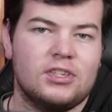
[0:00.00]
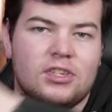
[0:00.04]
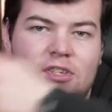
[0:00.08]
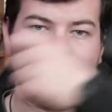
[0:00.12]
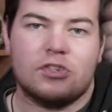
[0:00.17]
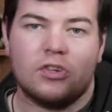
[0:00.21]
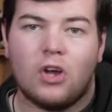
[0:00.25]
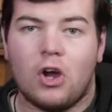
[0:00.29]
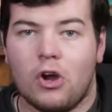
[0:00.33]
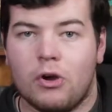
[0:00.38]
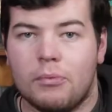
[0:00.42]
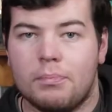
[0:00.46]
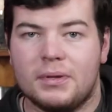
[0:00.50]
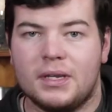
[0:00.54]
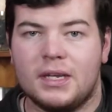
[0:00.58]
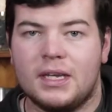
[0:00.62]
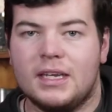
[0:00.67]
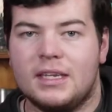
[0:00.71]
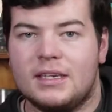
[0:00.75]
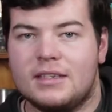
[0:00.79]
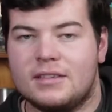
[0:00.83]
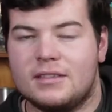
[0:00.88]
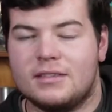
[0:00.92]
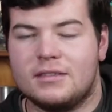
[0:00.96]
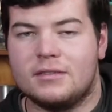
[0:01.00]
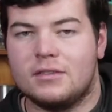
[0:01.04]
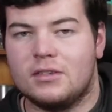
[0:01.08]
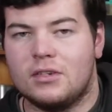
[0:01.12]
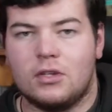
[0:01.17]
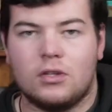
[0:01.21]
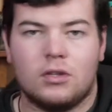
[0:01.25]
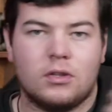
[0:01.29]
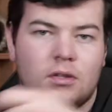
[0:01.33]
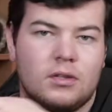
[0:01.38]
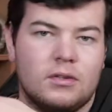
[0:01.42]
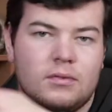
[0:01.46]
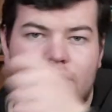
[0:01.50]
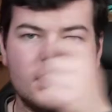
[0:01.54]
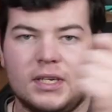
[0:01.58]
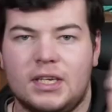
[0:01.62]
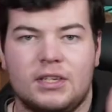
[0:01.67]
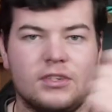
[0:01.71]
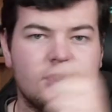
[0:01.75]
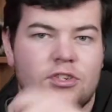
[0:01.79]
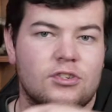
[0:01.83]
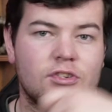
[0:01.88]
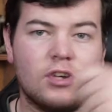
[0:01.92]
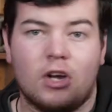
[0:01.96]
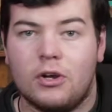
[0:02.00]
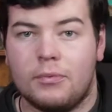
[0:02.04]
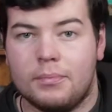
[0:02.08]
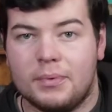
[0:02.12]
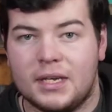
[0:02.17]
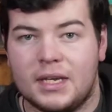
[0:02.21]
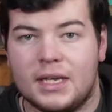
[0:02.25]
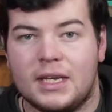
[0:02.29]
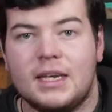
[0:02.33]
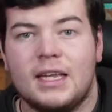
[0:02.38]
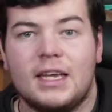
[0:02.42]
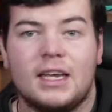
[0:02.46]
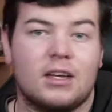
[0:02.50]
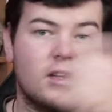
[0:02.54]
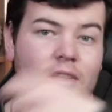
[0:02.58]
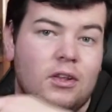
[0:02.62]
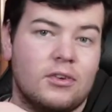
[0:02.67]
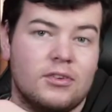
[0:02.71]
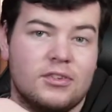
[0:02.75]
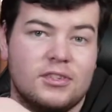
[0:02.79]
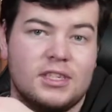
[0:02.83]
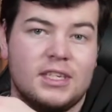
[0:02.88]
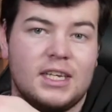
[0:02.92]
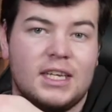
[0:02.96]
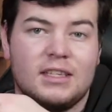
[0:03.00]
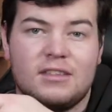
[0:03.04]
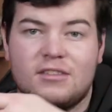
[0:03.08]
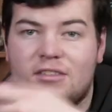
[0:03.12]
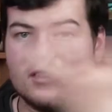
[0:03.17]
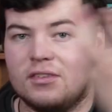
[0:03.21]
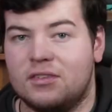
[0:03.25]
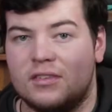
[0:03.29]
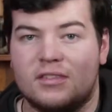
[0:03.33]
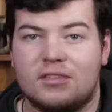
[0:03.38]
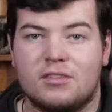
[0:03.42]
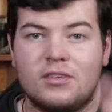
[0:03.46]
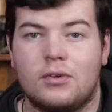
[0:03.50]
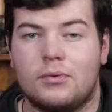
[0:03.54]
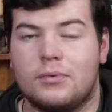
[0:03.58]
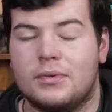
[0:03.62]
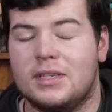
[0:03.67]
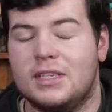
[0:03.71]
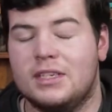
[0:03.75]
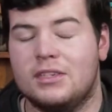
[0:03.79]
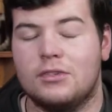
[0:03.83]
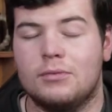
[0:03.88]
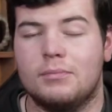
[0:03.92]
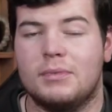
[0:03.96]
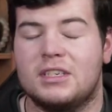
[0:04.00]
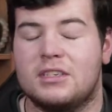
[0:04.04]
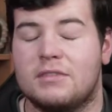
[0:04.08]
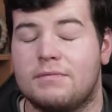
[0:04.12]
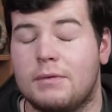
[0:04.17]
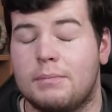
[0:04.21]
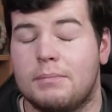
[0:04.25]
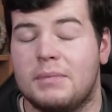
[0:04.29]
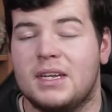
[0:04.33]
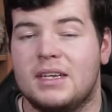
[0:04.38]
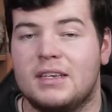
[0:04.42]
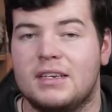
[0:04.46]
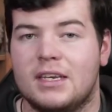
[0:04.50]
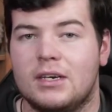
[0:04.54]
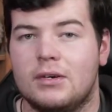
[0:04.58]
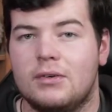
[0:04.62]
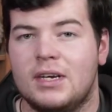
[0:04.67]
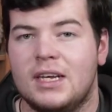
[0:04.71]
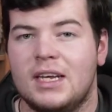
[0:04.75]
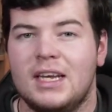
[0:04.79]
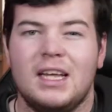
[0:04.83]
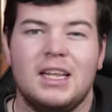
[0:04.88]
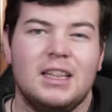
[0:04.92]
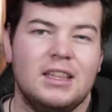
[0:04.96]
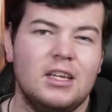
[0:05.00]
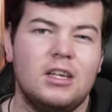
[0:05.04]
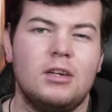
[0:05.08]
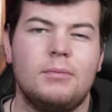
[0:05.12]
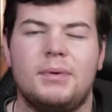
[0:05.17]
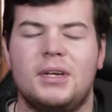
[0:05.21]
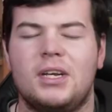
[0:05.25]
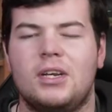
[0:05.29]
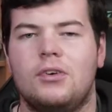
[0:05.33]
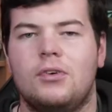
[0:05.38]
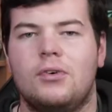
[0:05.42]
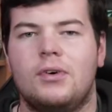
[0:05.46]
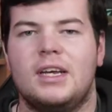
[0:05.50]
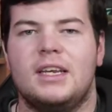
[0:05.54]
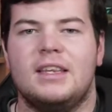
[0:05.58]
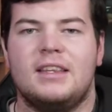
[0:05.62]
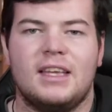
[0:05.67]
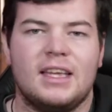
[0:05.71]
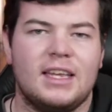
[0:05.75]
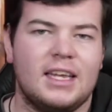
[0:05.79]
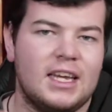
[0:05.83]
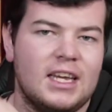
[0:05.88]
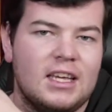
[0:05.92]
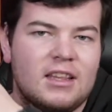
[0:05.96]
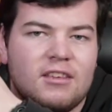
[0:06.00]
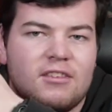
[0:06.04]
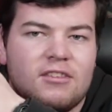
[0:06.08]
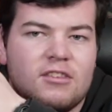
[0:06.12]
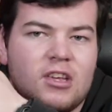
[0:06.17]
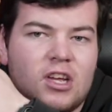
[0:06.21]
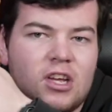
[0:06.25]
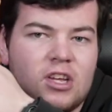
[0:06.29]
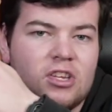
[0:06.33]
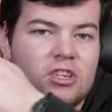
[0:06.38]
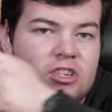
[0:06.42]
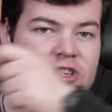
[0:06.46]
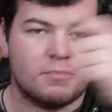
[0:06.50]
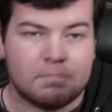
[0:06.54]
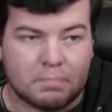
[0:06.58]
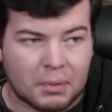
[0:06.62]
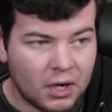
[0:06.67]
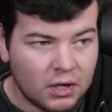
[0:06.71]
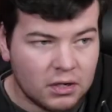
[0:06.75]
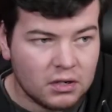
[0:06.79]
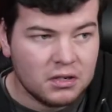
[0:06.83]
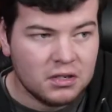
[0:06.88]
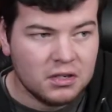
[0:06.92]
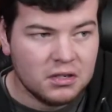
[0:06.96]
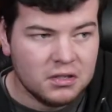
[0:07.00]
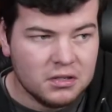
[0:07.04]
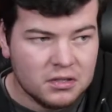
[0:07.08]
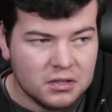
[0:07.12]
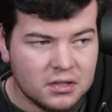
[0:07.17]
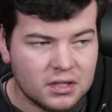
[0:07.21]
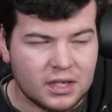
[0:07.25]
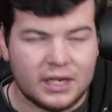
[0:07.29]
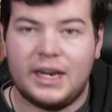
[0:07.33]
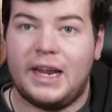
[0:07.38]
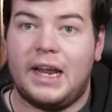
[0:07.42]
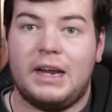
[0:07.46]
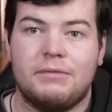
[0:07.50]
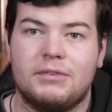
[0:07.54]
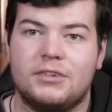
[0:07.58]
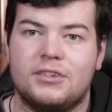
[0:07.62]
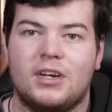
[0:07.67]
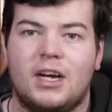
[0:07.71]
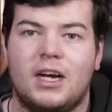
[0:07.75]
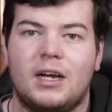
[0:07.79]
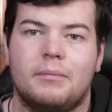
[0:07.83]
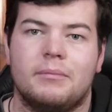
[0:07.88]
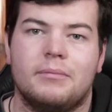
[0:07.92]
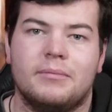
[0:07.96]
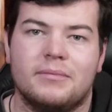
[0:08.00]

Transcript: just opening it, where you're just opening it and closing it, so it's not really too much of a big deal. A little bit annoying that you hear this spung every time,